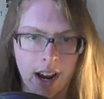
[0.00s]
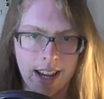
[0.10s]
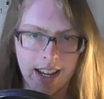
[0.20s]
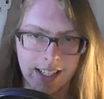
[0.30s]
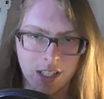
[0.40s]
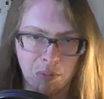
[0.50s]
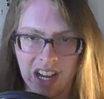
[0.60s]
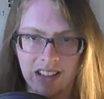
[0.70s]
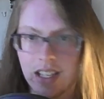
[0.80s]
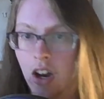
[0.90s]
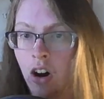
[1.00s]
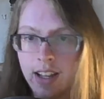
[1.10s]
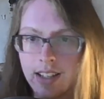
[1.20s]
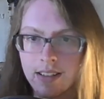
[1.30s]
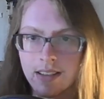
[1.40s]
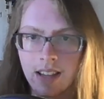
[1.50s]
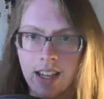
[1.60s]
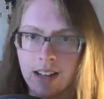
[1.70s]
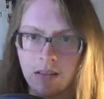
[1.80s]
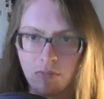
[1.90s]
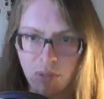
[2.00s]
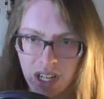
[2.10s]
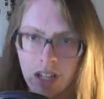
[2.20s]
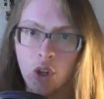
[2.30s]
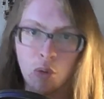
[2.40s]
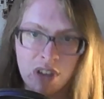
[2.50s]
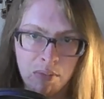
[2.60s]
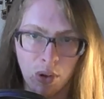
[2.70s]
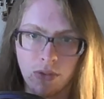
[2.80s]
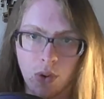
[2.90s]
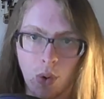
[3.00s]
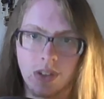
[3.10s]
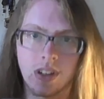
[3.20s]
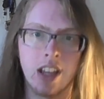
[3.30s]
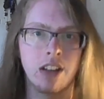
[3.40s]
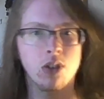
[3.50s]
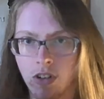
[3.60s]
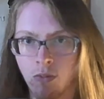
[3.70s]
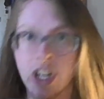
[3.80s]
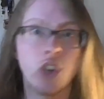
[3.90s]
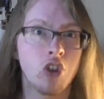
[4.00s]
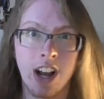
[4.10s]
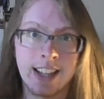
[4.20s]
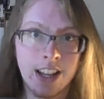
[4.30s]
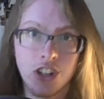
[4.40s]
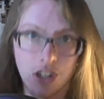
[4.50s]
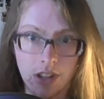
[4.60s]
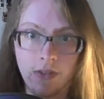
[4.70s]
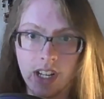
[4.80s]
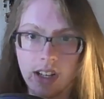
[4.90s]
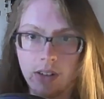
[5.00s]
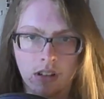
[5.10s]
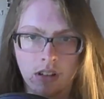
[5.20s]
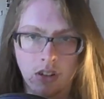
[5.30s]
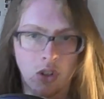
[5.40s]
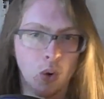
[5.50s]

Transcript: and expand the audience and bring in new people, of course, and redraw attention to the video. The short